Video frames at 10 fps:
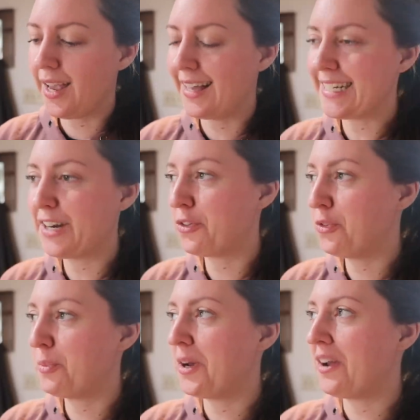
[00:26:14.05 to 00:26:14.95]
And I don't
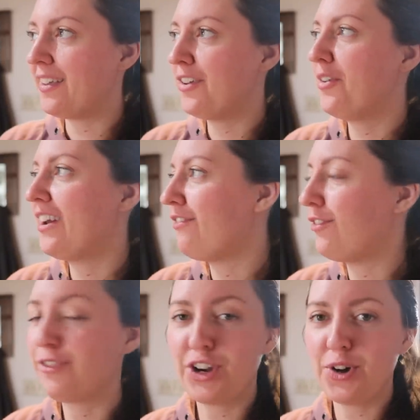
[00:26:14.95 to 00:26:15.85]
know about you and if
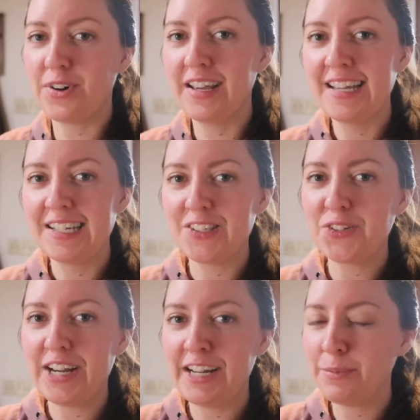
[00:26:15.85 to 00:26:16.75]
you've grown
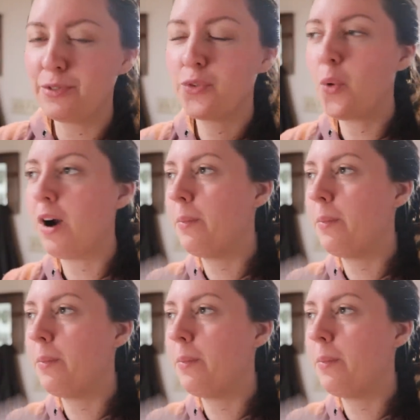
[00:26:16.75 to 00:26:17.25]
zucchini before,